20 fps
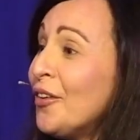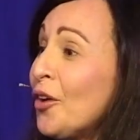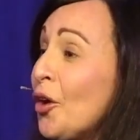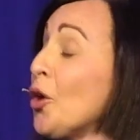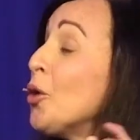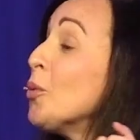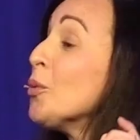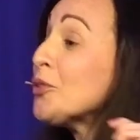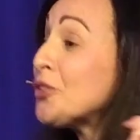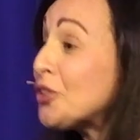
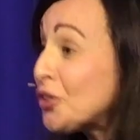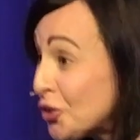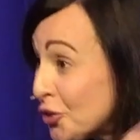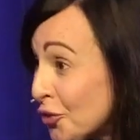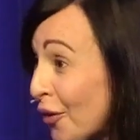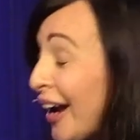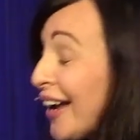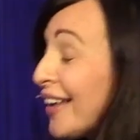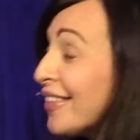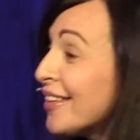who will
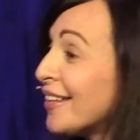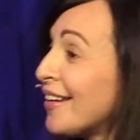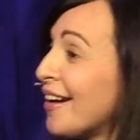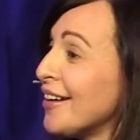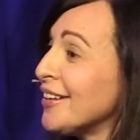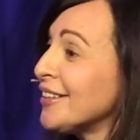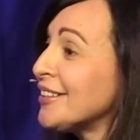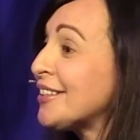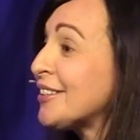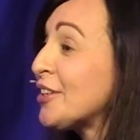strengthen
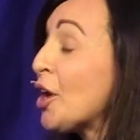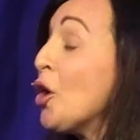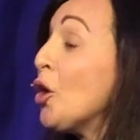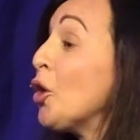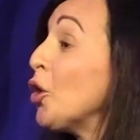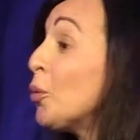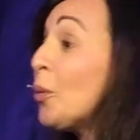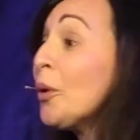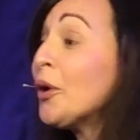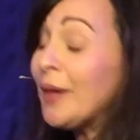us,
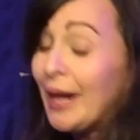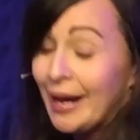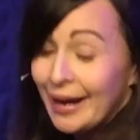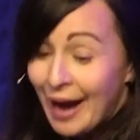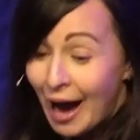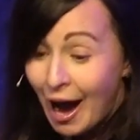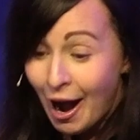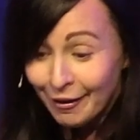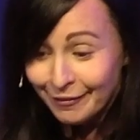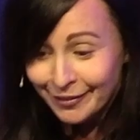who will
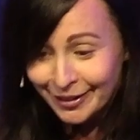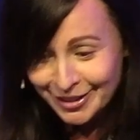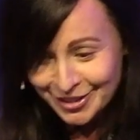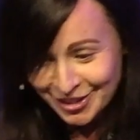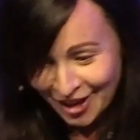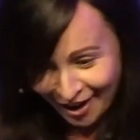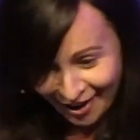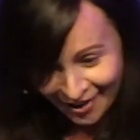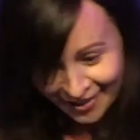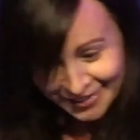encourage
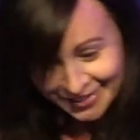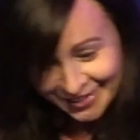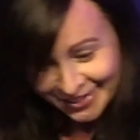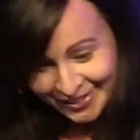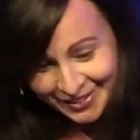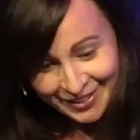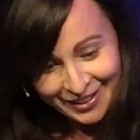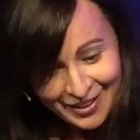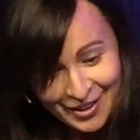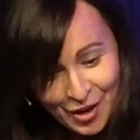
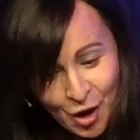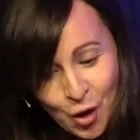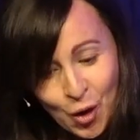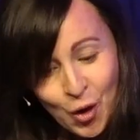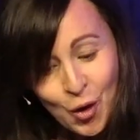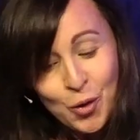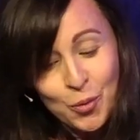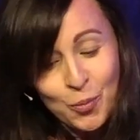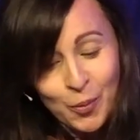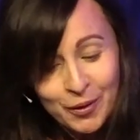us,
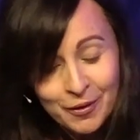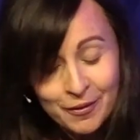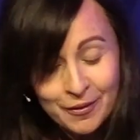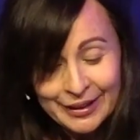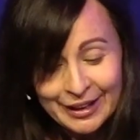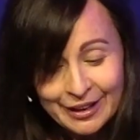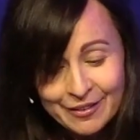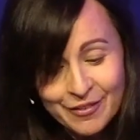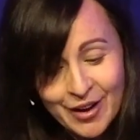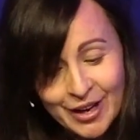who will
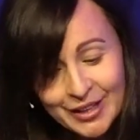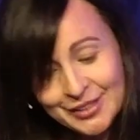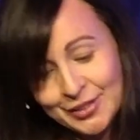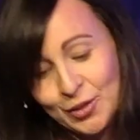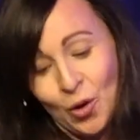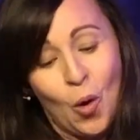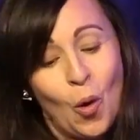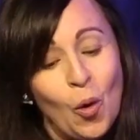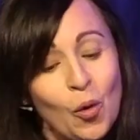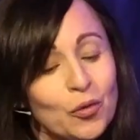give us
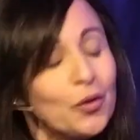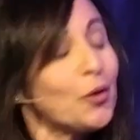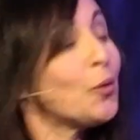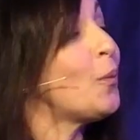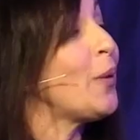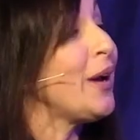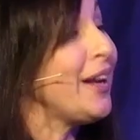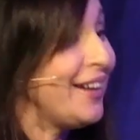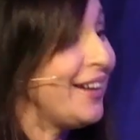all that we